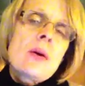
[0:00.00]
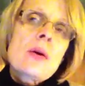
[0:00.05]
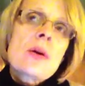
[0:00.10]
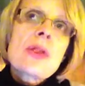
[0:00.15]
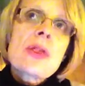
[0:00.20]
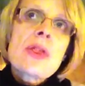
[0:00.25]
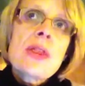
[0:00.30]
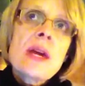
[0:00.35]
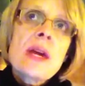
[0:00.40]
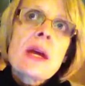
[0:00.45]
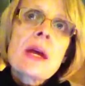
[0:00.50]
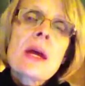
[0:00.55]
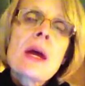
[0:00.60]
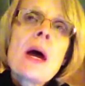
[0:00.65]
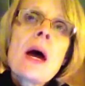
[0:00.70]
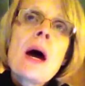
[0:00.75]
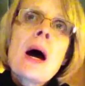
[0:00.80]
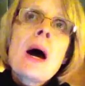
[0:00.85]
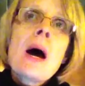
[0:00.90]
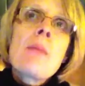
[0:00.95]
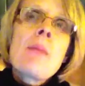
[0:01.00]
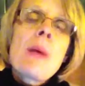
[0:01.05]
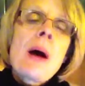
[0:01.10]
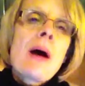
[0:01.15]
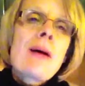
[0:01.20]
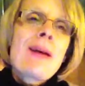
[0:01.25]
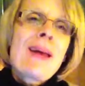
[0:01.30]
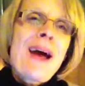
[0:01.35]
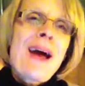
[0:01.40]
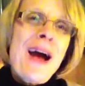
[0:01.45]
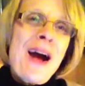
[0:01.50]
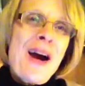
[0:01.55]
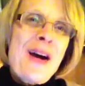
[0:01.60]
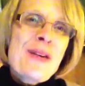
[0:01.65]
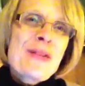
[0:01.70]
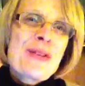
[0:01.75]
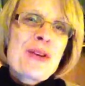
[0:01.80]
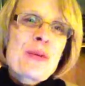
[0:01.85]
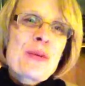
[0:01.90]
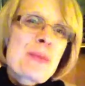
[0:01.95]
or think about
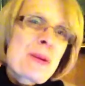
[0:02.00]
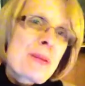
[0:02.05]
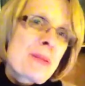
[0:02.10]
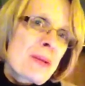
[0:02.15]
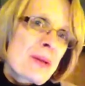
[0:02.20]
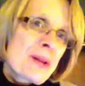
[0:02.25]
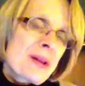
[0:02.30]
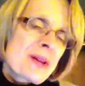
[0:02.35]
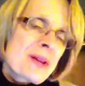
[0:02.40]
how your biblical